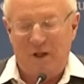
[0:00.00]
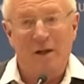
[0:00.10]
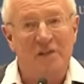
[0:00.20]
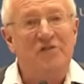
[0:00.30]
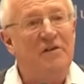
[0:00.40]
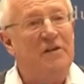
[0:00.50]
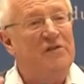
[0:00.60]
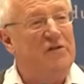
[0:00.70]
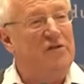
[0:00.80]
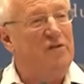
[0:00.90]
Now listen to
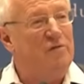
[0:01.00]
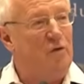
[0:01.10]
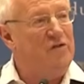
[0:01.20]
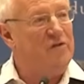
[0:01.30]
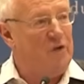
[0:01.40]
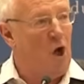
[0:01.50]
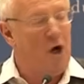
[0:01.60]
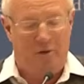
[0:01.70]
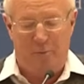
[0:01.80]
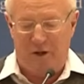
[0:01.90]
this. This is the voice of an
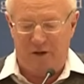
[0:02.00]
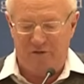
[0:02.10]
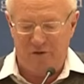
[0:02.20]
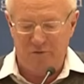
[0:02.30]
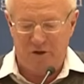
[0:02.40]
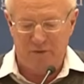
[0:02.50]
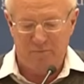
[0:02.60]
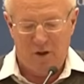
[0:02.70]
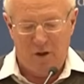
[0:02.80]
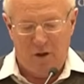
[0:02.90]
occupying soldier.
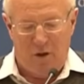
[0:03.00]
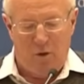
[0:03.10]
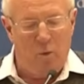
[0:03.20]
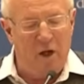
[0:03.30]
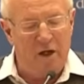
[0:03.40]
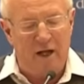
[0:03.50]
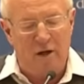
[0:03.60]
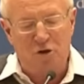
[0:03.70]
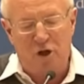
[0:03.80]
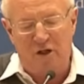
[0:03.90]
We are
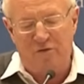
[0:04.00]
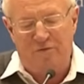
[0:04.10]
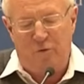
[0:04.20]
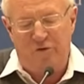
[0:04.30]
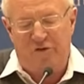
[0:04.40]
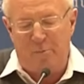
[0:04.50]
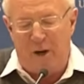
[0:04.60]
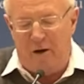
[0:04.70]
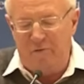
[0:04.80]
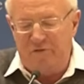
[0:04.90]
now trying to force the
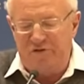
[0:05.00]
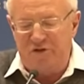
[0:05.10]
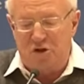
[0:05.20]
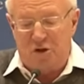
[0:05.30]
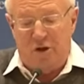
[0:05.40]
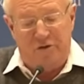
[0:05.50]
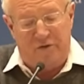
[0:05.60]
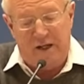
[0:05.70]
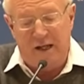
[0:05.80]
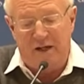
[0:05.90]
power of decision onto
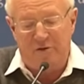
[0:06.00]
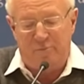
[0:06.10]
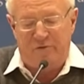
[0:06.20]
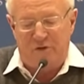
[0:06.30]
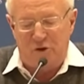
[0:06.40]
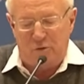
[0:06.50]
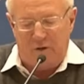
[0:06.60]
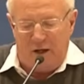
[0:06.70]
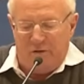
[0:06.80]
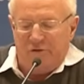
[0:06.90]
the elected provincial
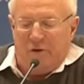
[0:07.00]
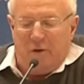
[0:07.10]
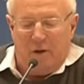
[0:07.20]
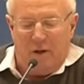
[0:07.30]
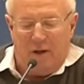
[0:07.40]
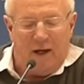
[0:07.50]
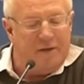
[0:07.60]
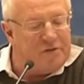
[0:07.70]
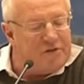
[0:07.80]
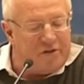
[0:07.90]
council
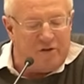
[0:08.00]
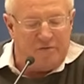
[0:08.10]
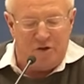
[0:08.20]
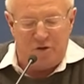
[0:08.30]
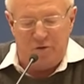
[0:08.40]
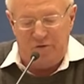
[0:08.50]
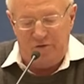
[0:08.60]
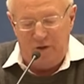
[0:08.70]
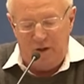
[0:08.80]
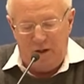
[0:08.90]
and the city
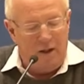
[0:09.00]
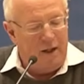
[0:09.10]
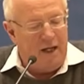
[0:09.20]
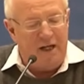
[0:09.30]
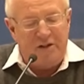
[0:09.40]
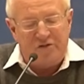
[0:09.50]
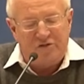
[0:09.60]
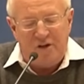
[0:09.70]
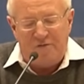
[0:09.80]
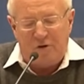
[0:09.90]
officials. It is a
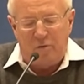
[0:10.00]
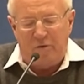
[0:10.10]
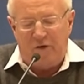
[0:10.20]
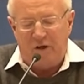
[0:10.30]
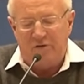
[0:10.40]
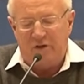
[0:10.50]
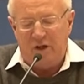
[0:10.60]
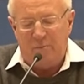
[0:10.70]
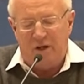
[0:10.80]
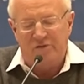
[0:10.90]
difficult thing to
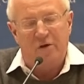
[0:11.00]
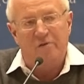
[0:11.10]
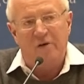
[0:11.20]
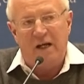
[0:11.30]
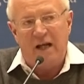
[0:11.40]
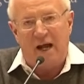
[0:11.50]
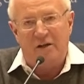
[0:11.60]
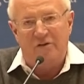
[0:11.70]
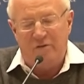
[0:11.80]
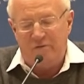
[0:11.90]
keep myself
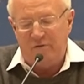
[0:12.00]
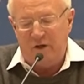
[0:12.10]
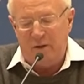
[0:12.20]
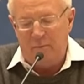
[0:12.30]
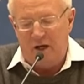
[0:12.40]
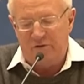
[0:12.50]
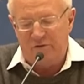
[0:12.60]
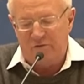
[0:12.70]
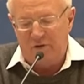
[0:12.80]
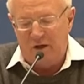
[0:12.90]
inactive in
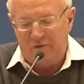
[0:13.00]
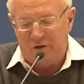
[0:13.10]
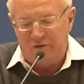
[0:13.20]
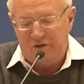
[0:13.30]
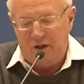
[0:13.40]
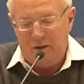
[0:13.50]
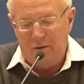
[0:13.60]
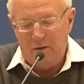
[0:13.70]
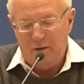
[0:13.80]
matters of governance here.